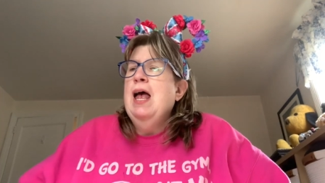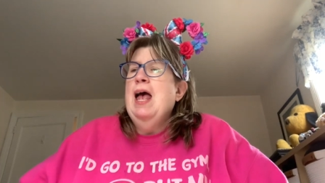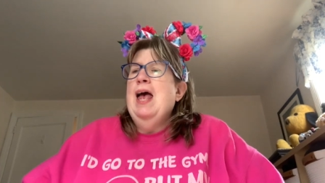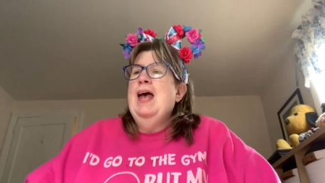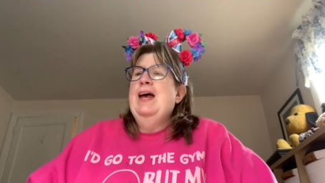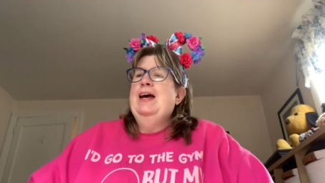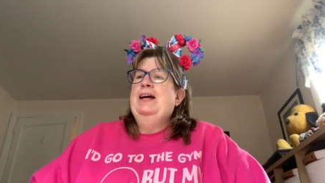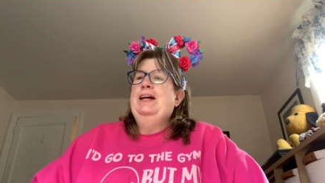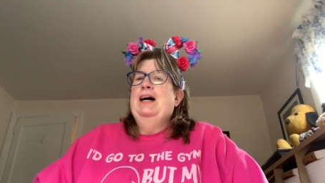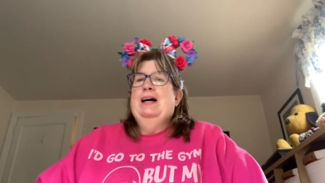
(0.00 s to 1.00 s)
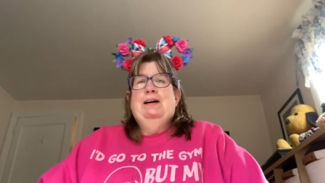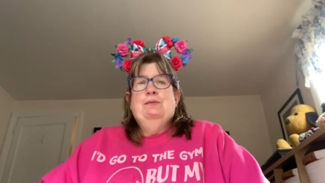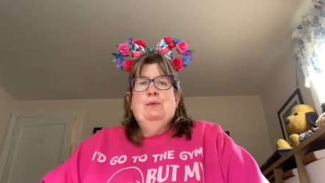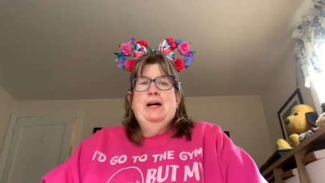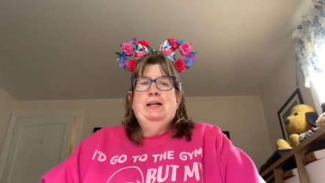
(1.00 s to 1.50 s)
and uh,
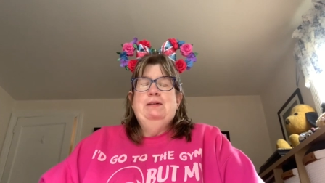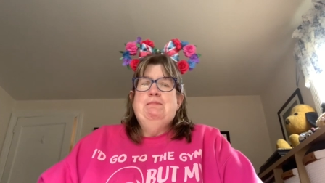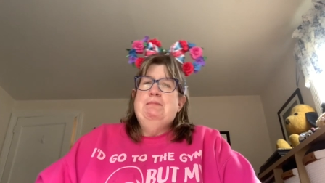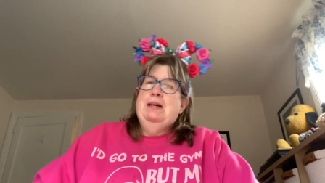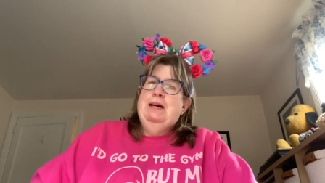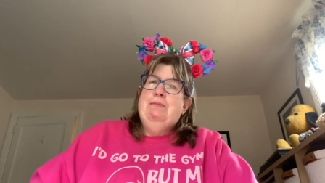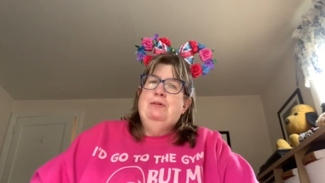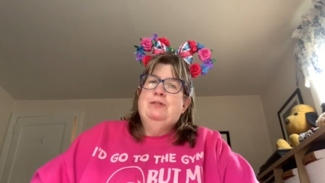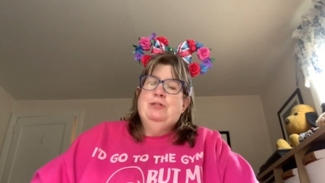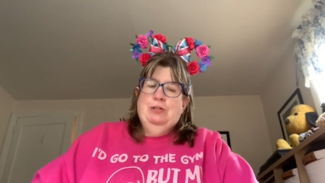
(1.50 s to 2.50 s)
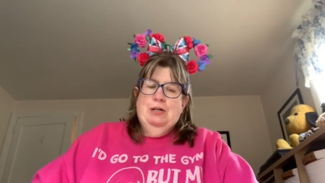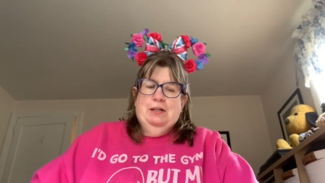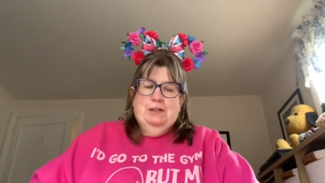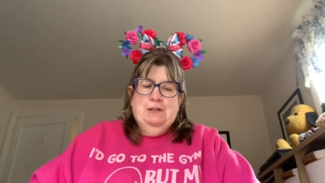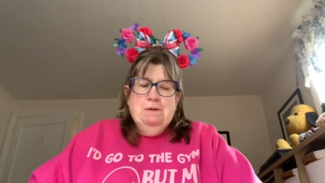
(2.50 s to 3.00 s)
when it was
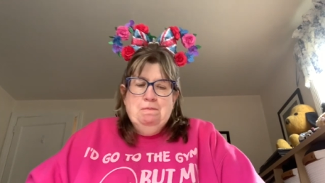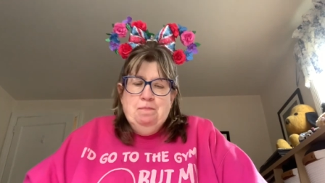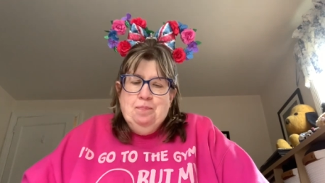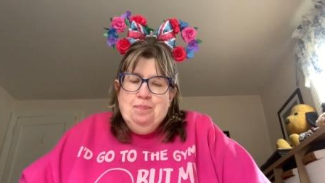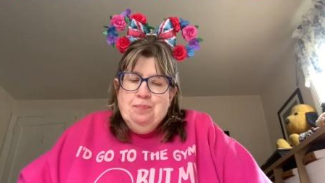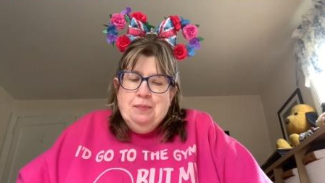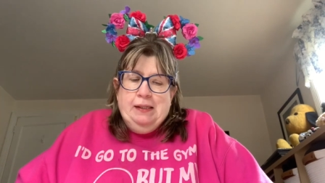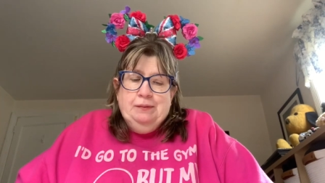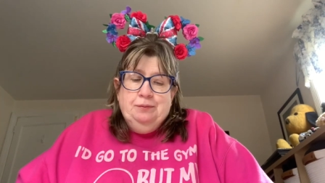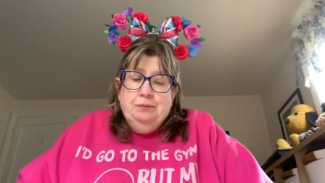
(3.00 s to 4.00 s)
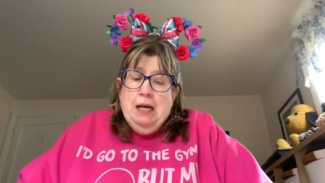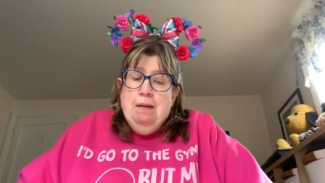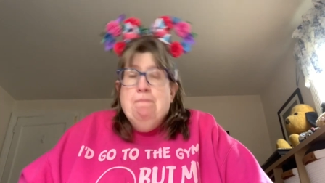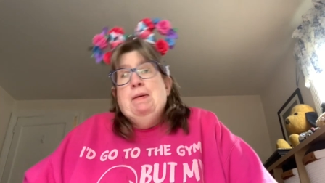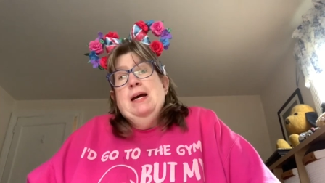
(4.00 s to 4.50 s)
cooked
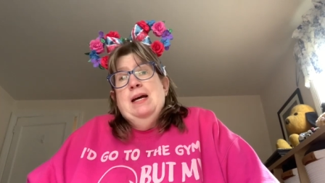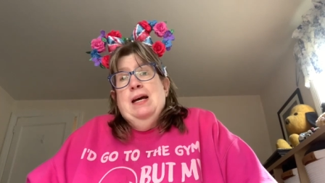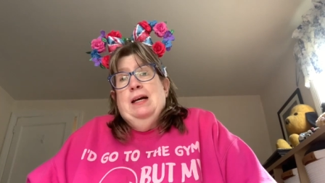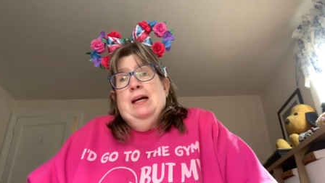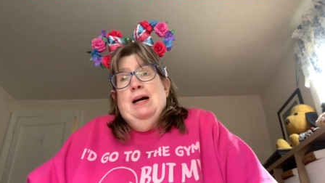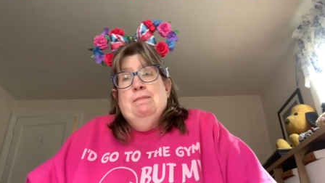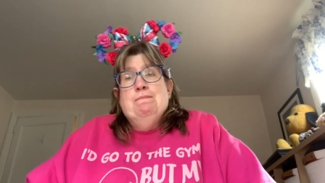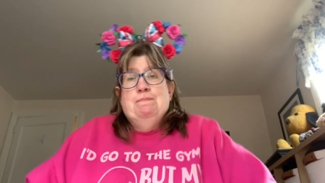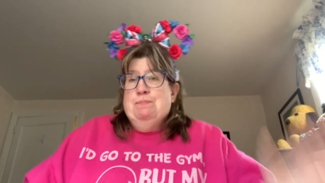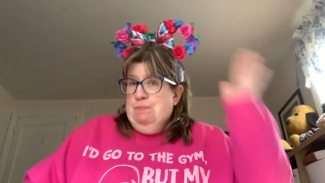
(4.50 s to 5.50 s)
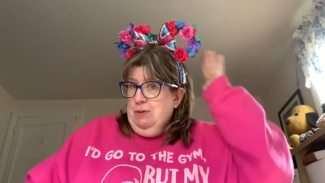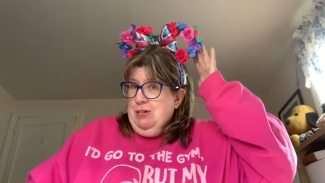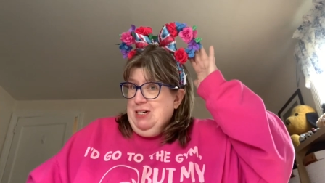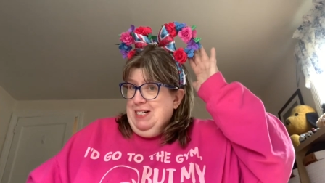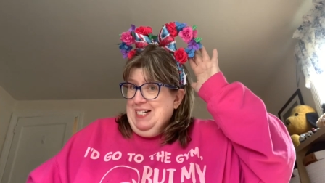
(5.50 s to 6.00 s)
being a
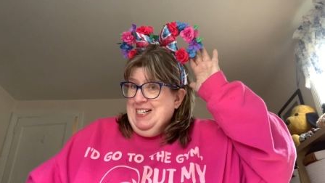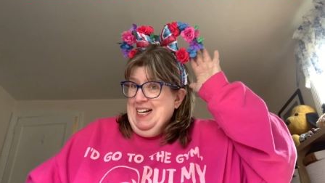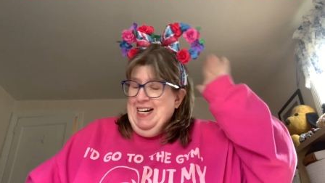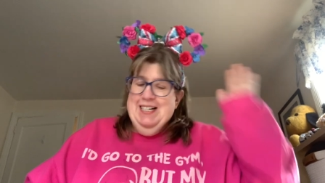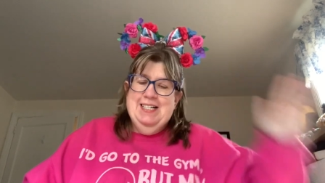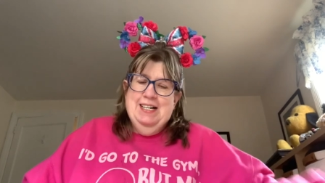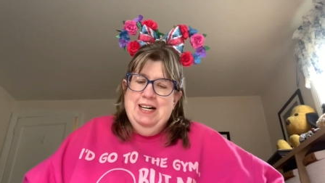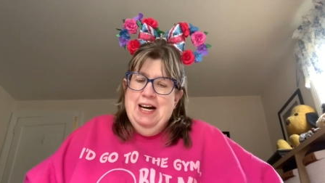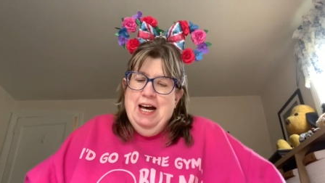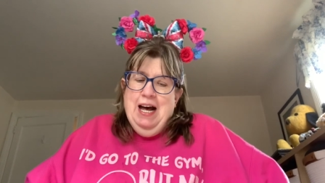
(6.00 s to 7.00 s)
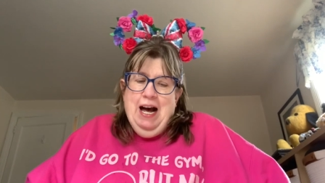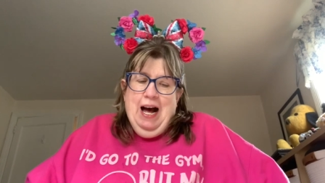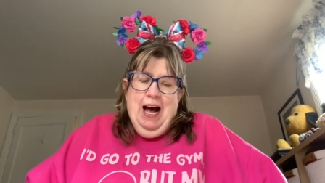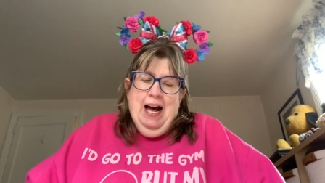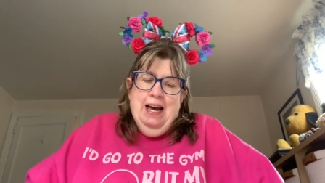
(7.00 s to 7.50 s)
british descent
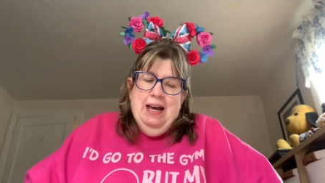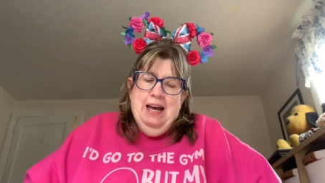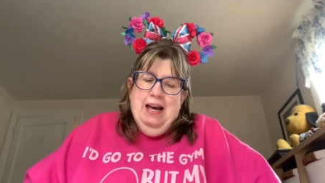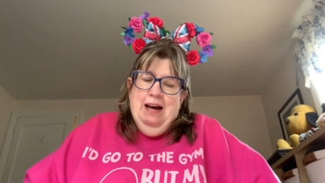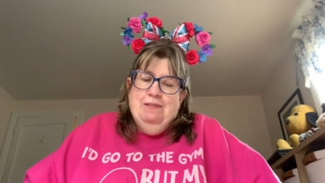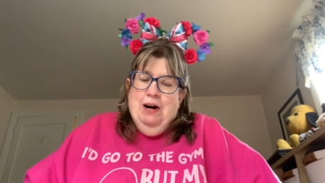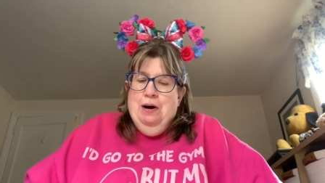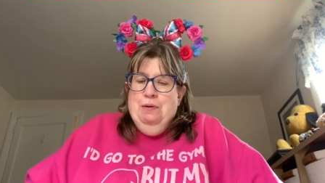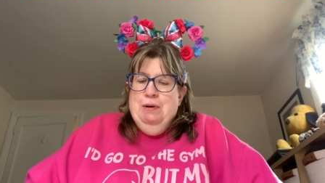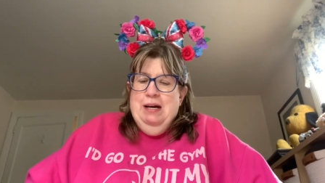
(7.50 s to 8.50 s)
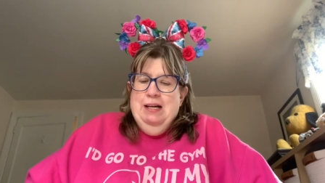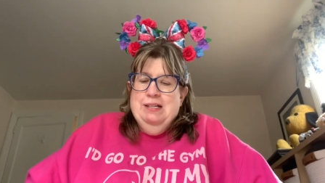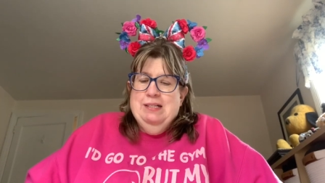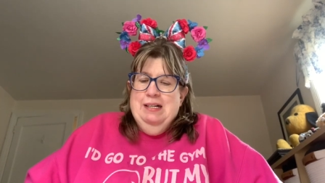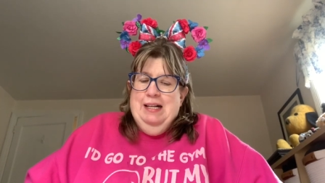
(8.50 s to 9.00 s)
i have
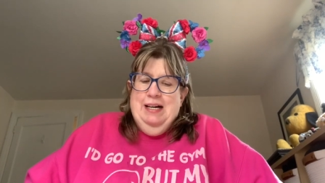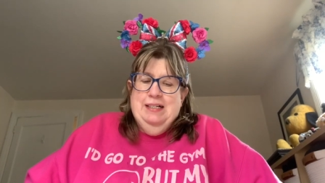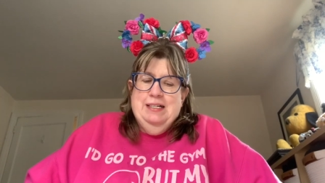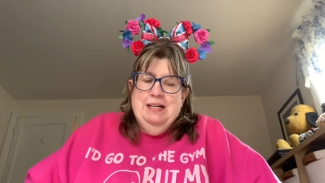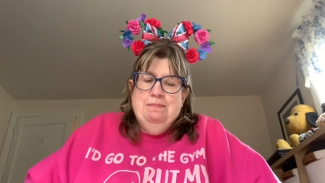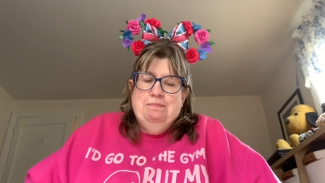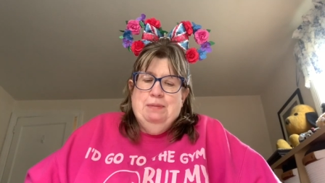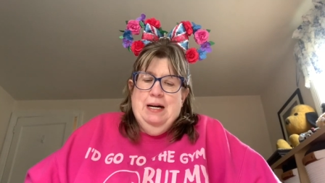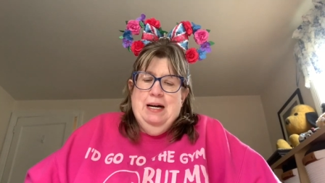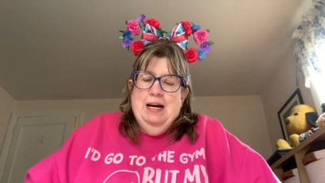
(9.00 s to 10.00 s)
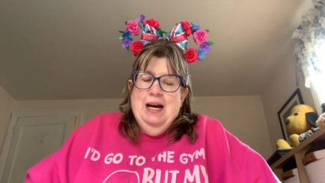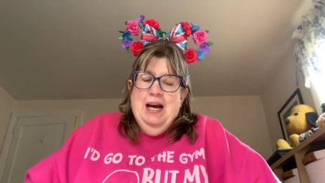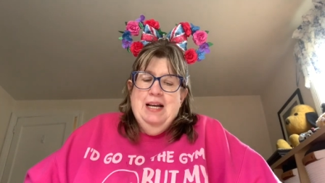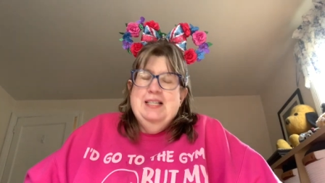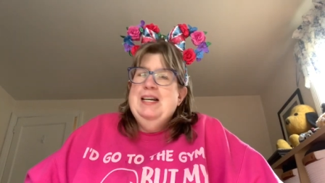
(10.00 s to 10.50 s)
always liked it but
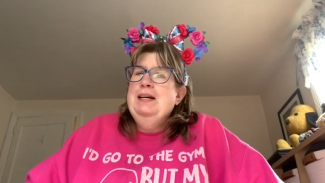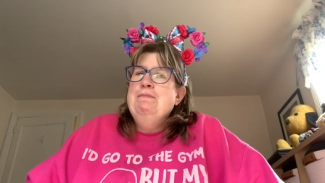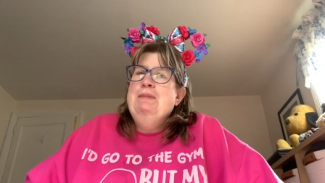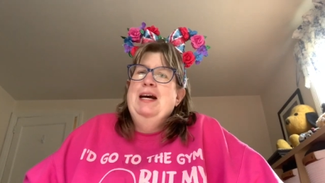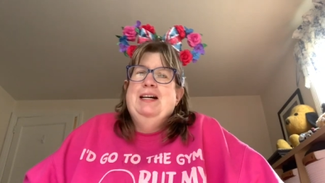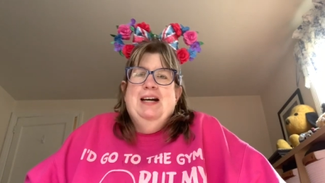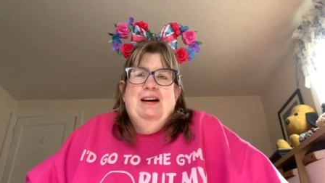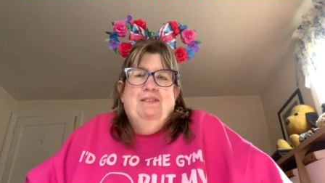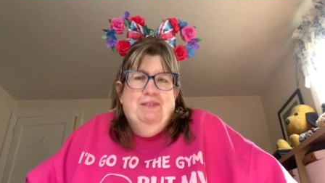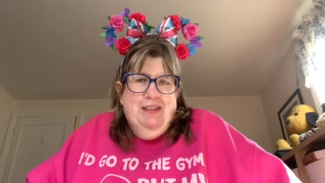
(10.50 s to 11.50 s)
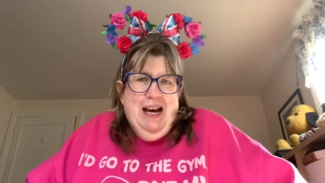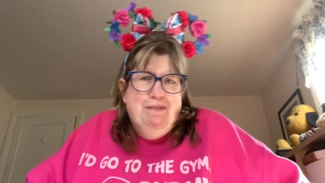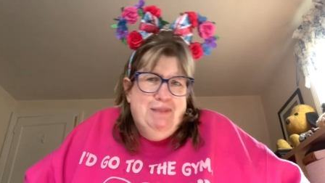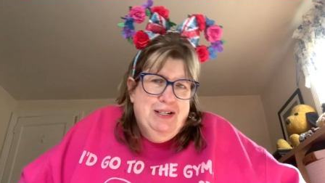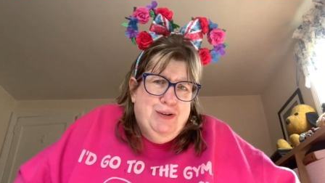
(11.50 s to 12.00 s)
didn't make it that
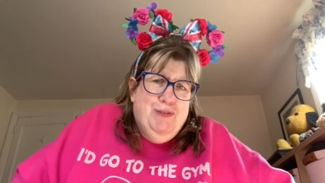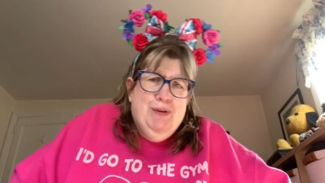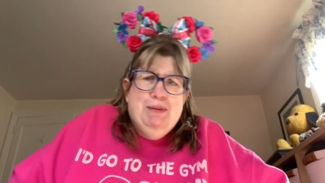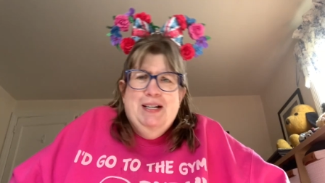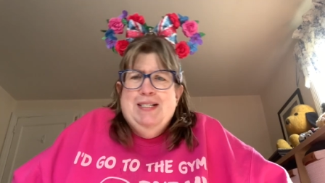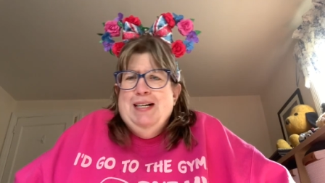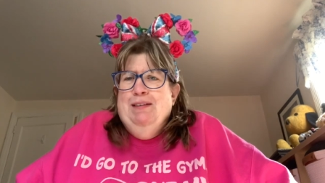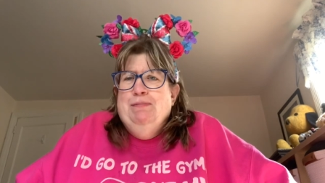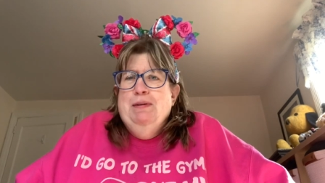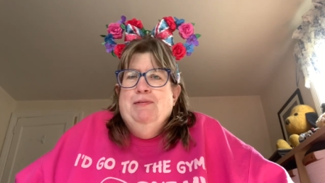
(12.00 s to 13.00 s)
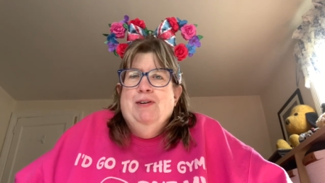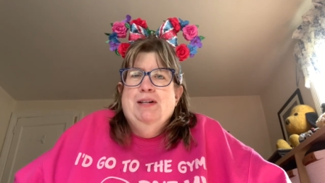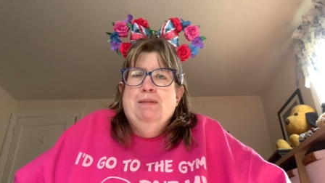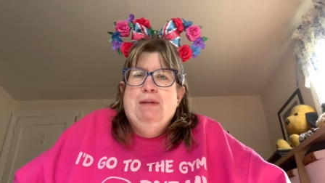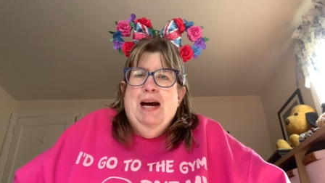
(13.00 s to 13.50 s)
much for myself before
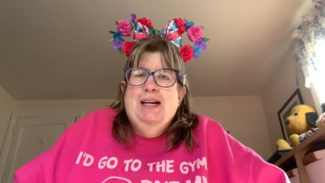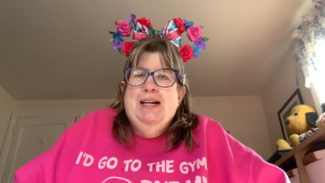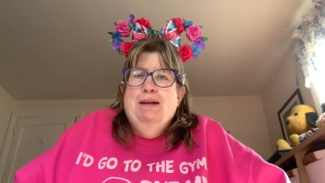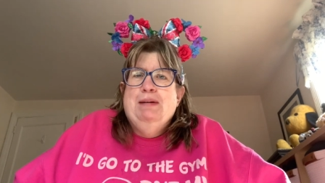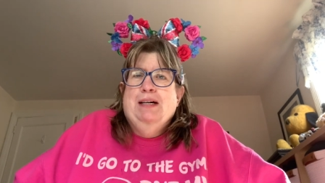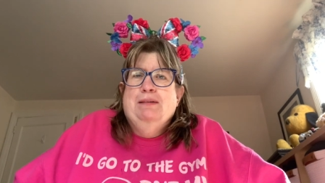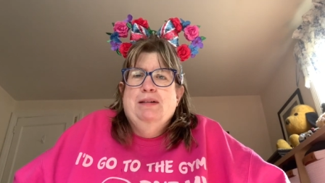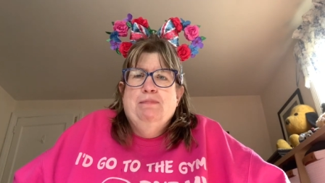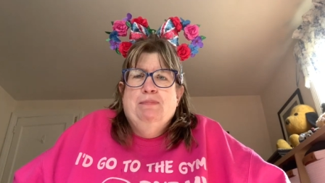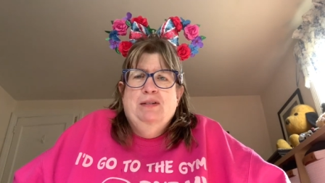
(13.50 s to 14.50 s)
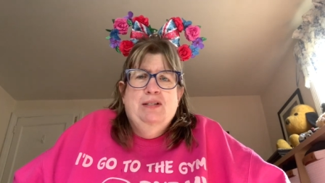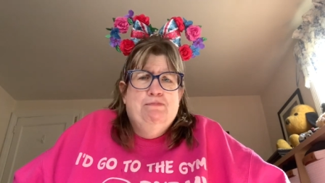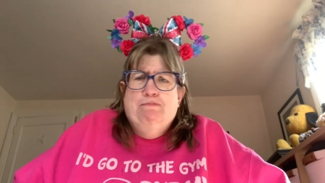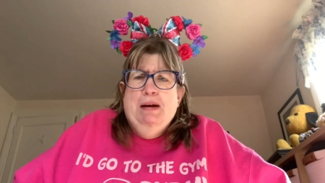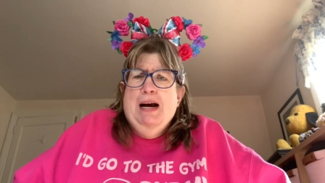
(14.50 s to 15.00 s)
the pandemic, to
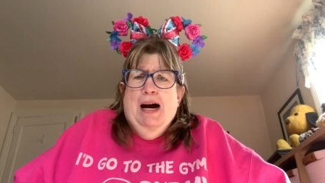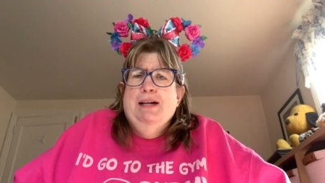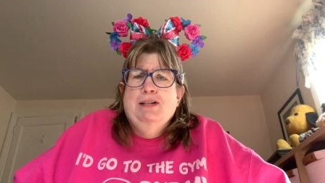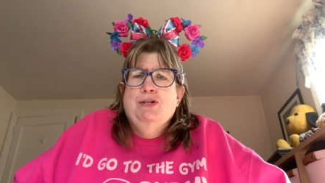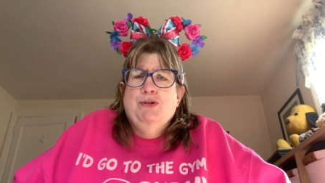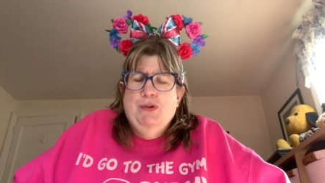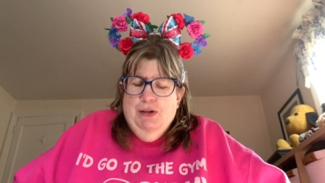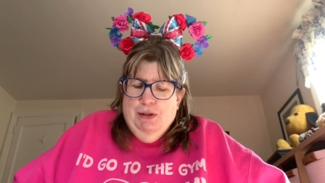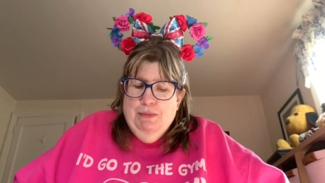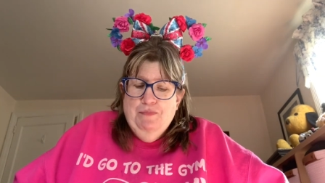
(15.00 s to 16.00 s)
be honest truth.